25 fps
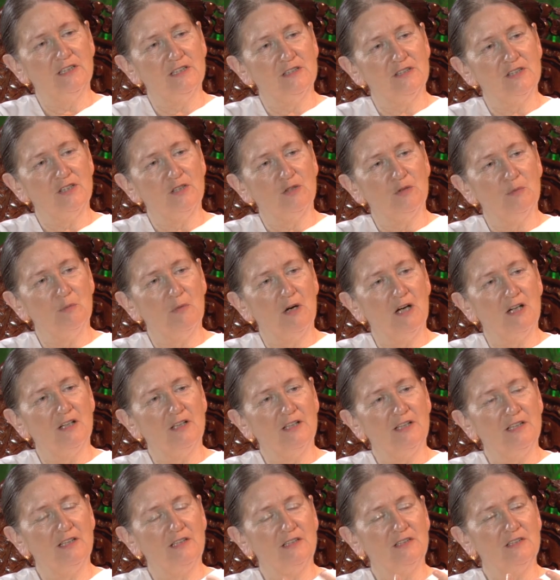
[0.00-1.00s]
into your
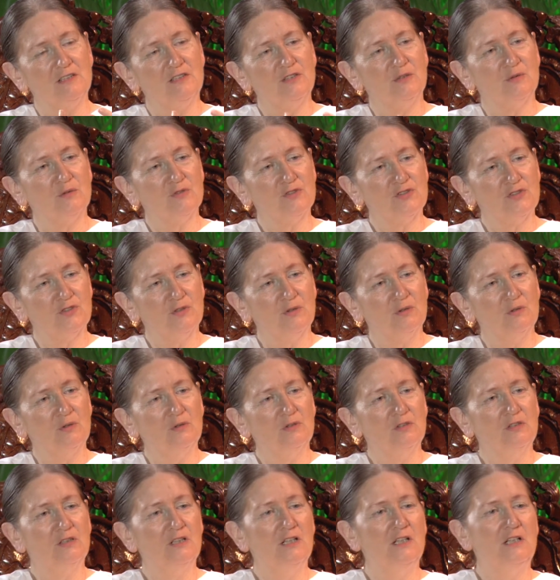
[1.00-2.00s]
mind, your
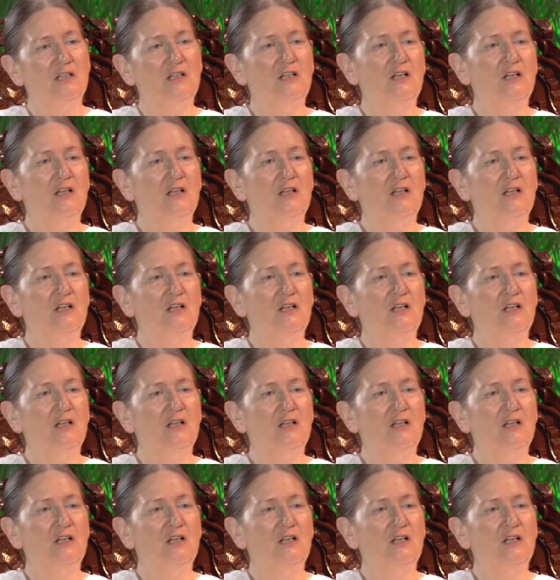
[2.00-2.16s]
soul,